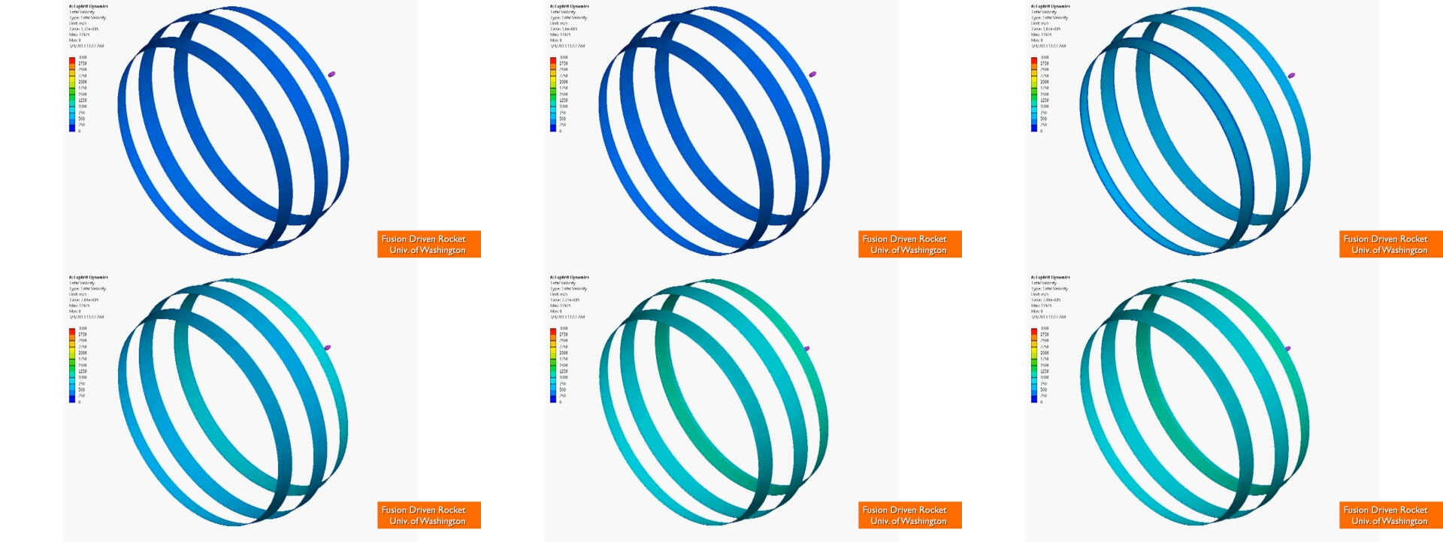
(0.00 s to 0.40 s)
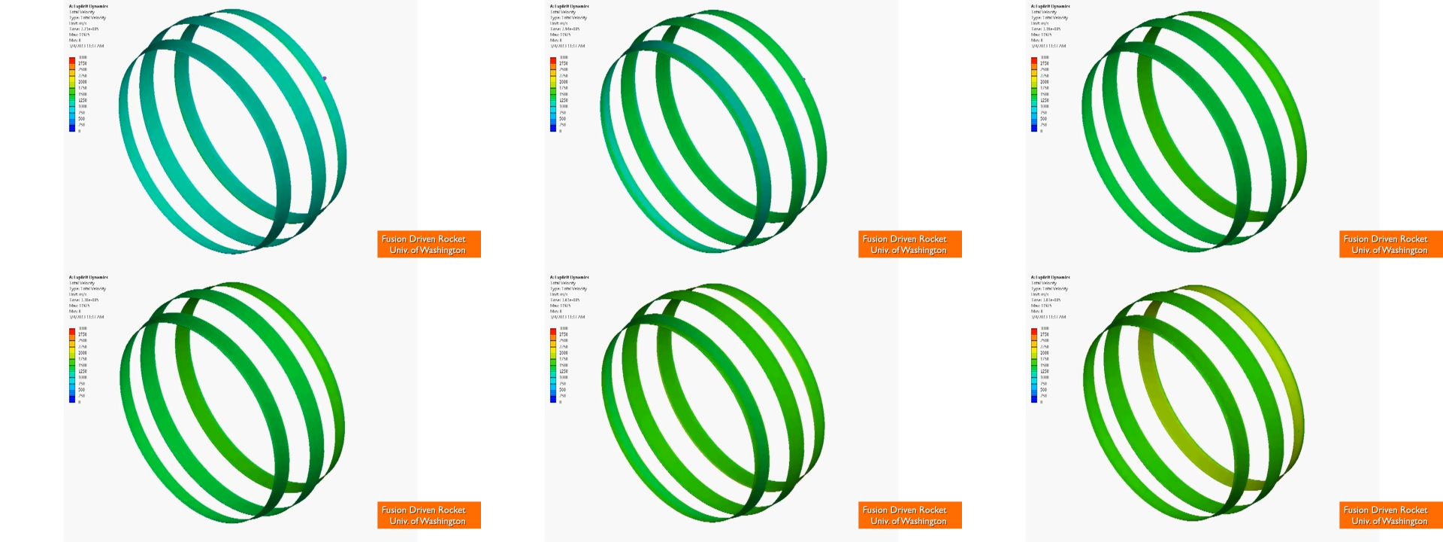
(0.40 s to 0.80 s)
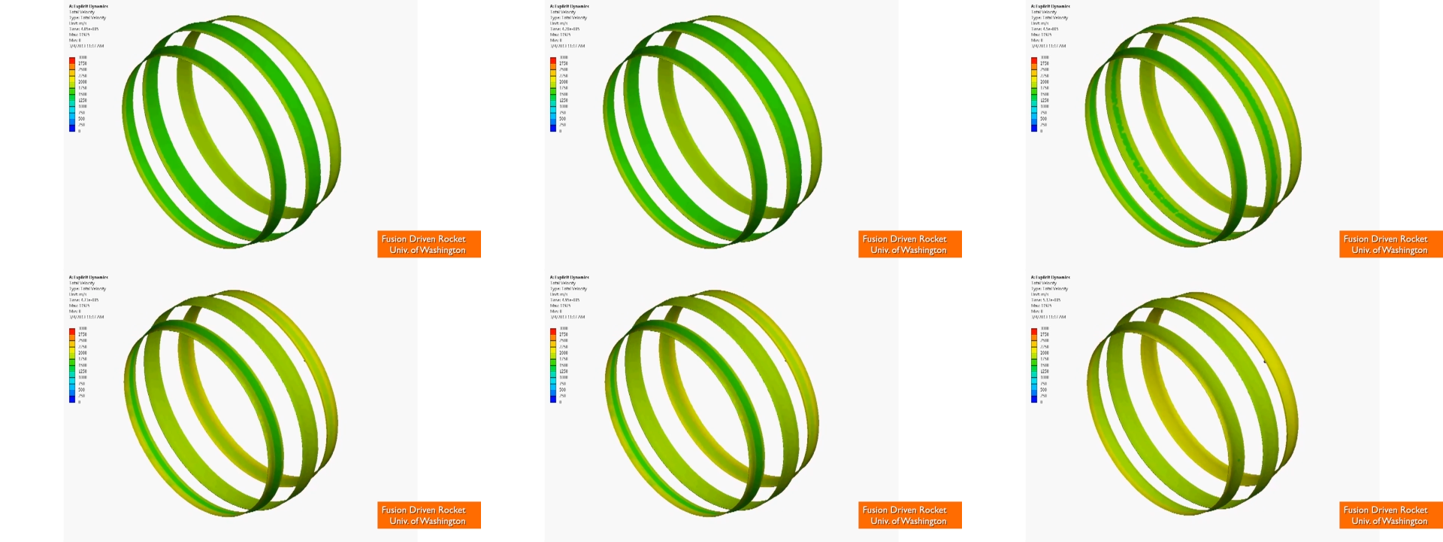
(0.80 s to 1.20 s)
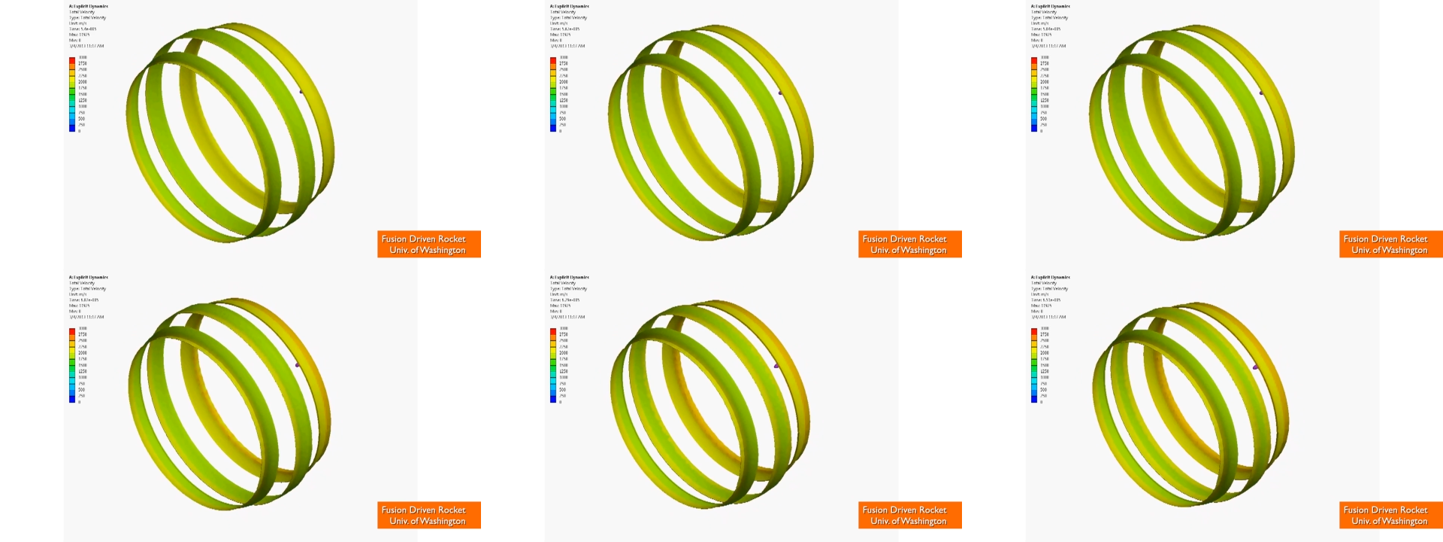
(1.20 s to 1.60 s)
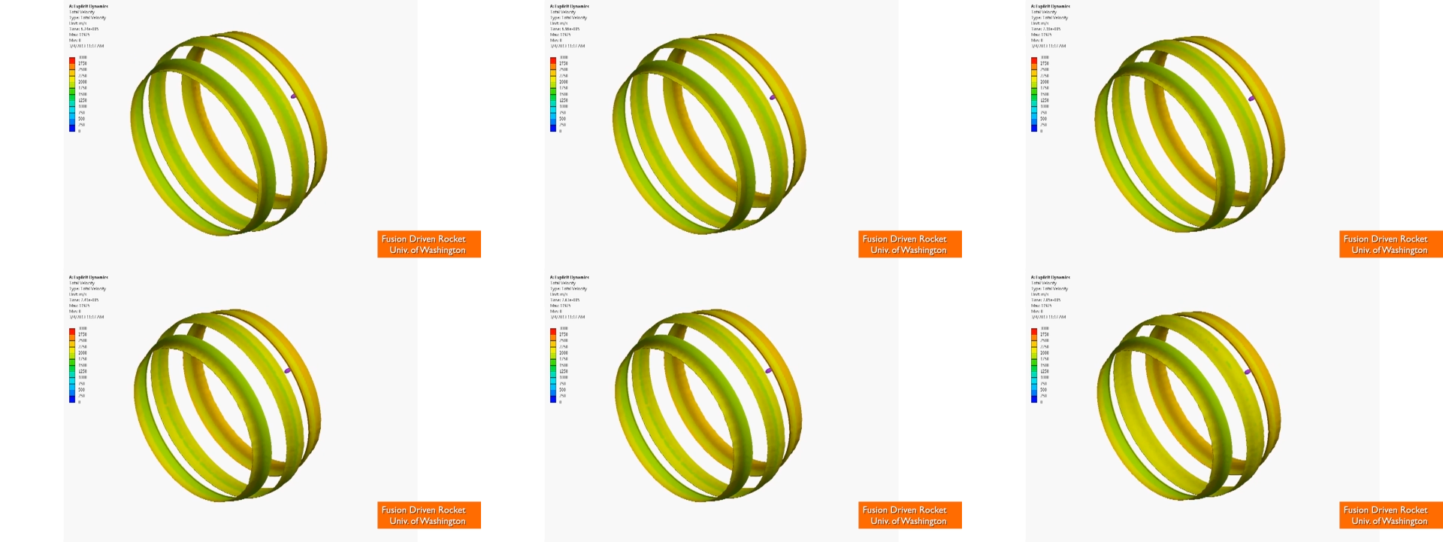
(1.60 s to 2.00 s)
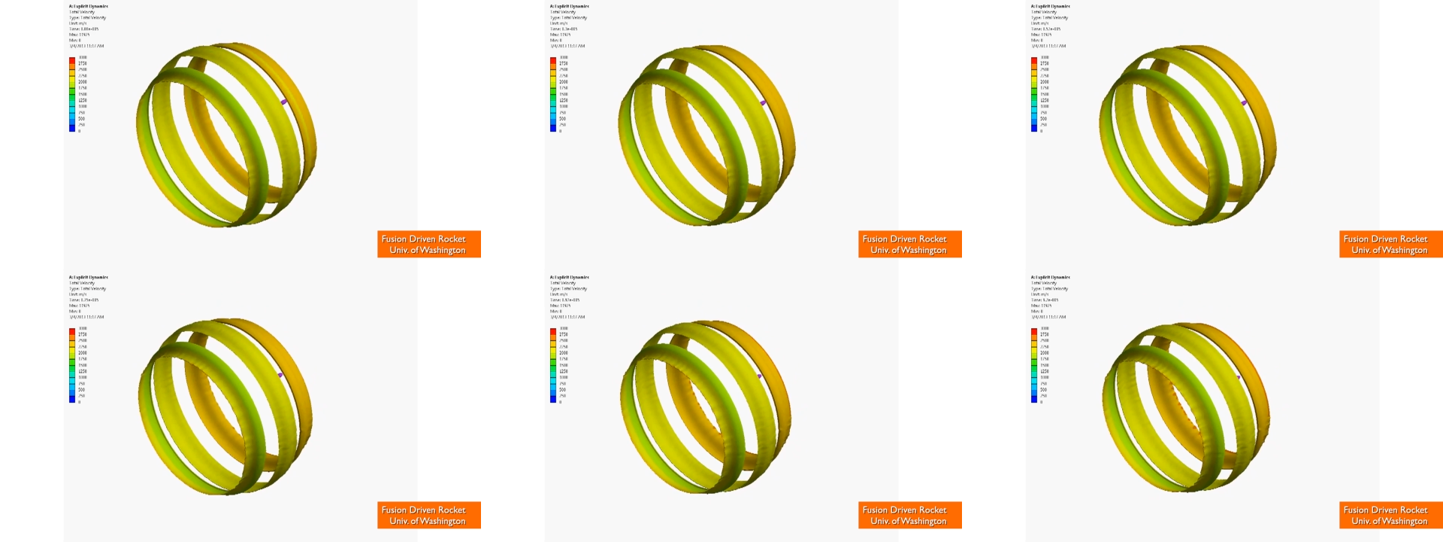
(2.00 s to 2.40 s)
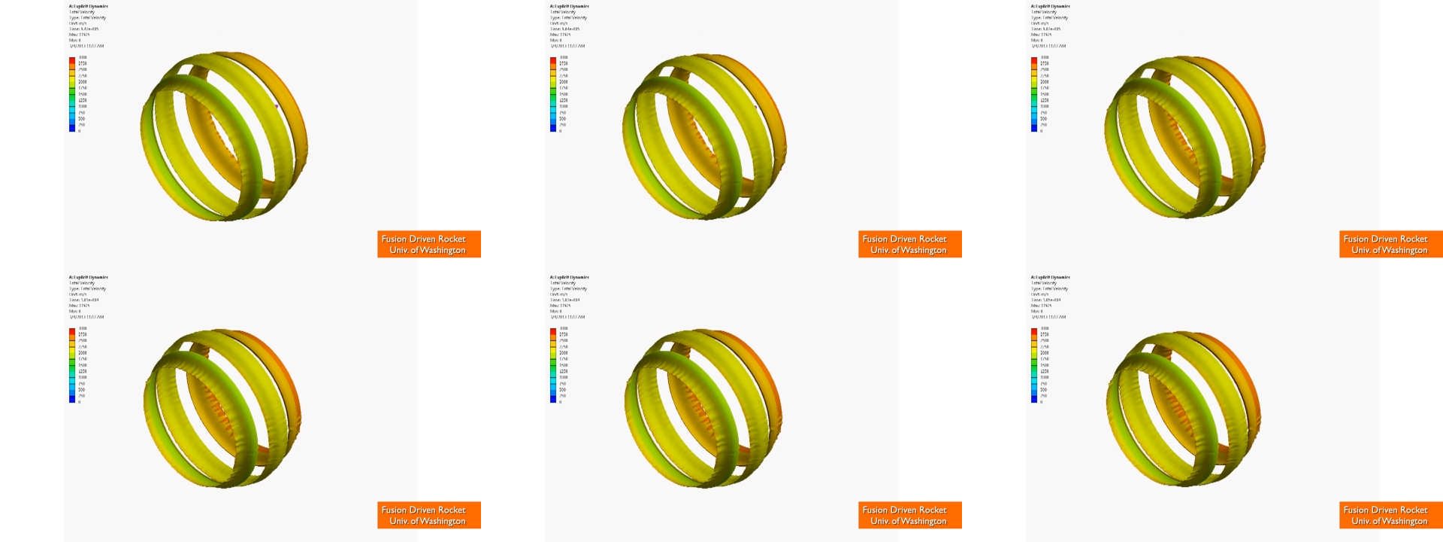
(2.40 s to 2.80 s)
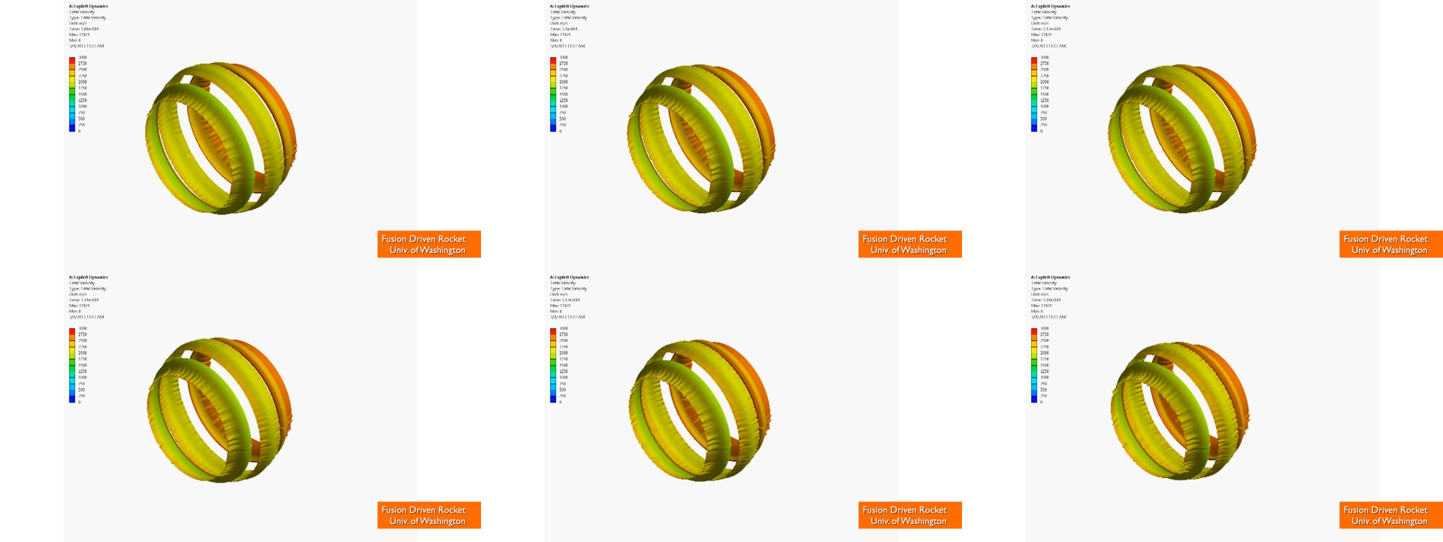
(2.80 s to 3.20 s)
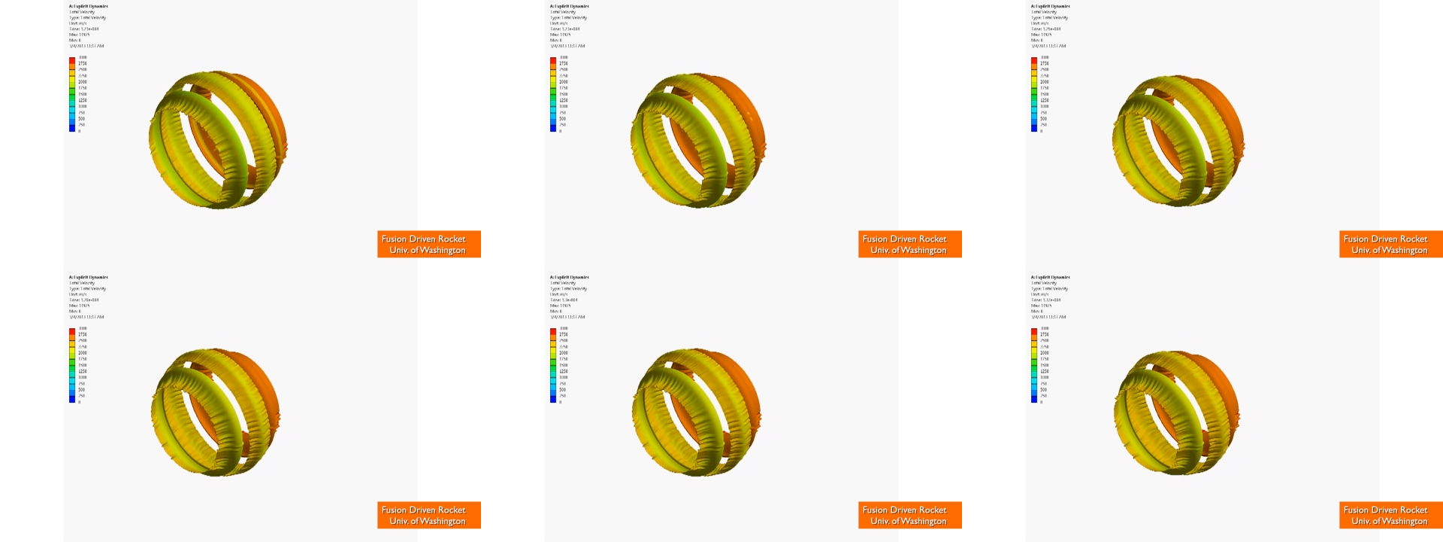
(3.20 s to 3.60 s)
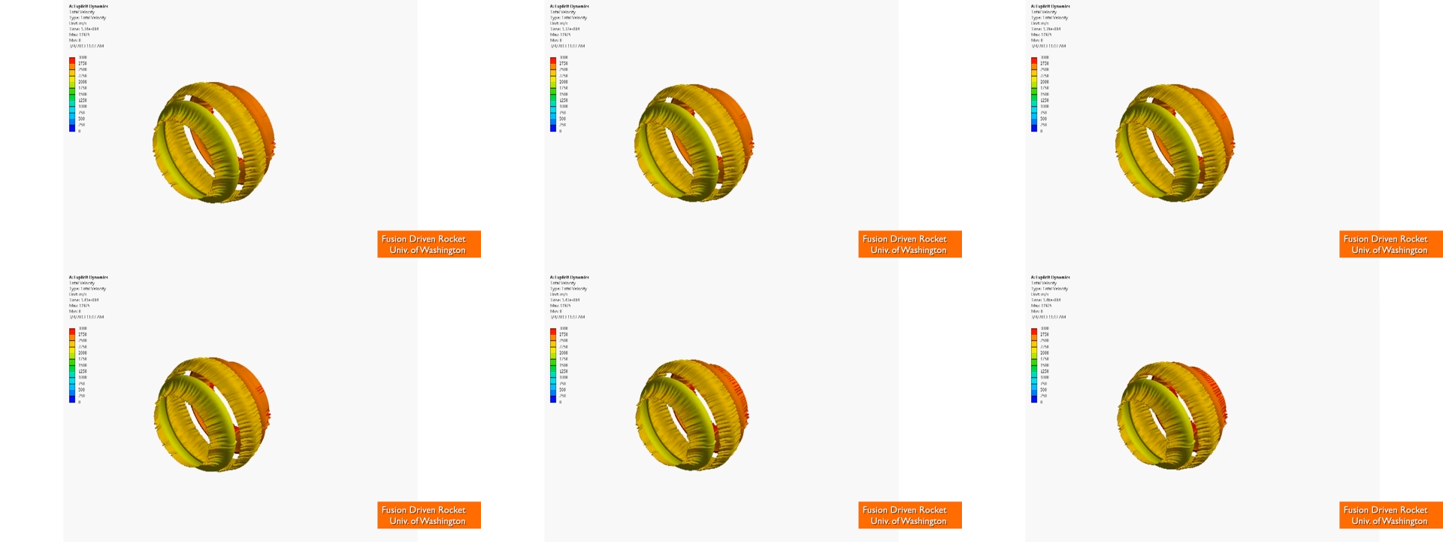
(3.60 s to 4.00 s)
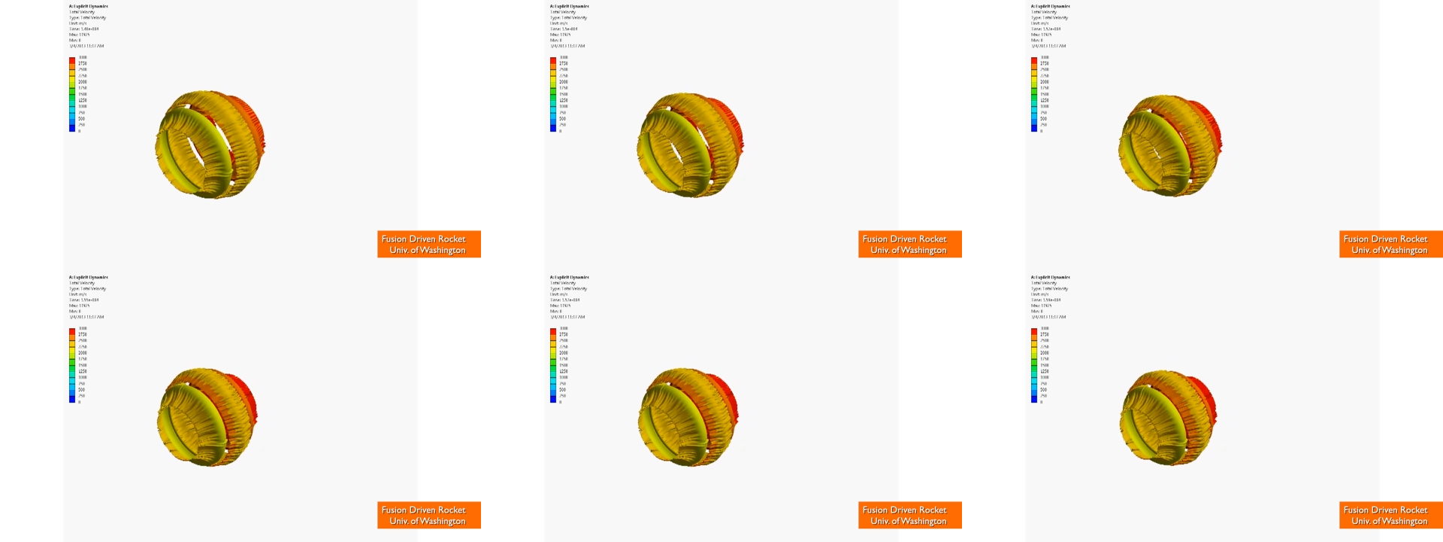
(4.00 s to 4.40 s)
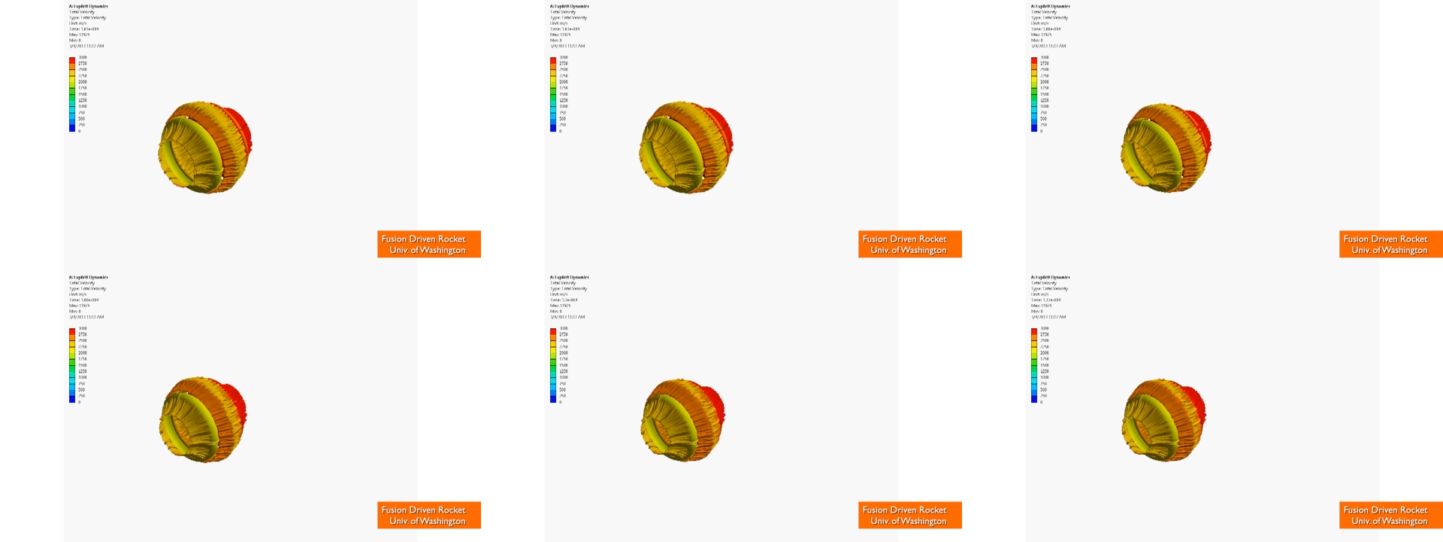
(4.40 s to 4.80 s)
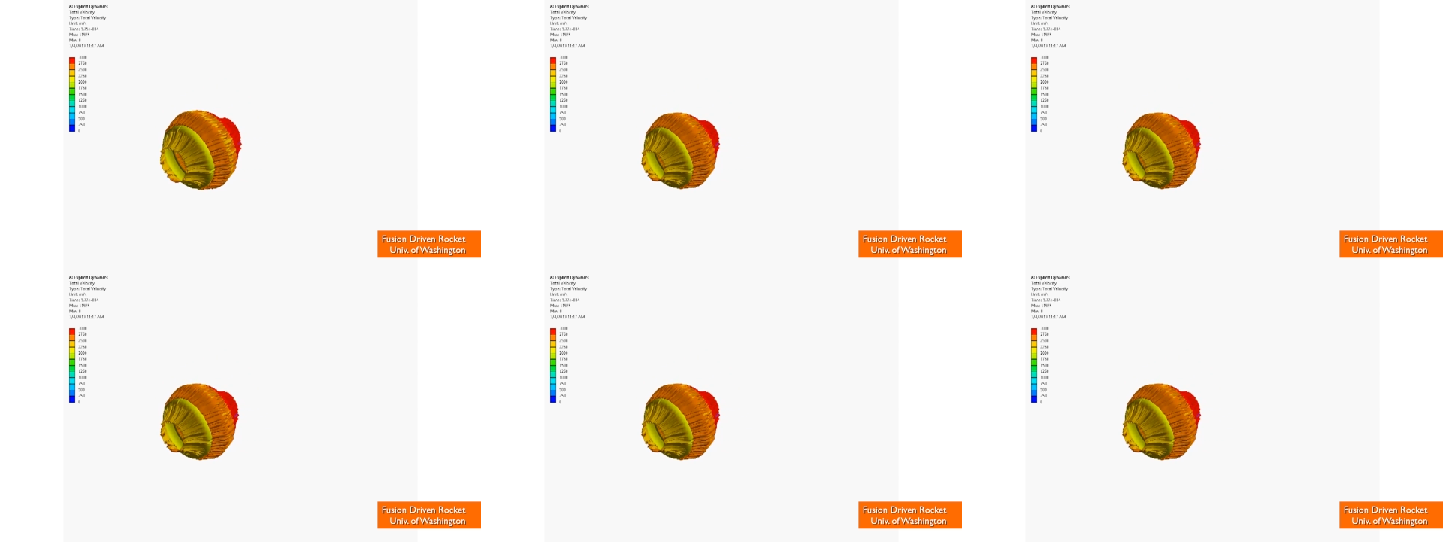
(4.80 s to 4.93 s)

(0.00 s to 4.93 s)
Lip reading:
[unreadable: no face in view]